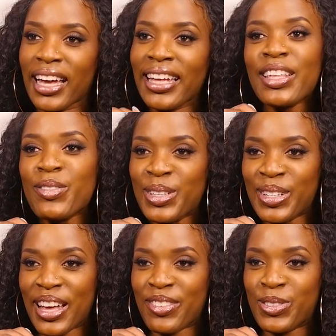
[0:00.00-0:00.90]
I think we
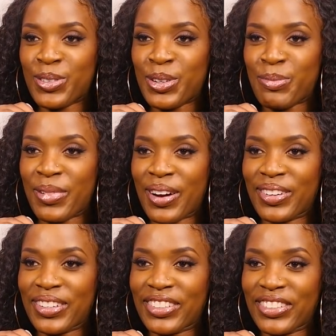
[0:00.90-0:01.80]
should have Junior
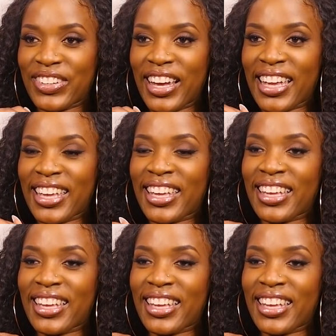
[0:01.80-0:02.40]
Brown on the track.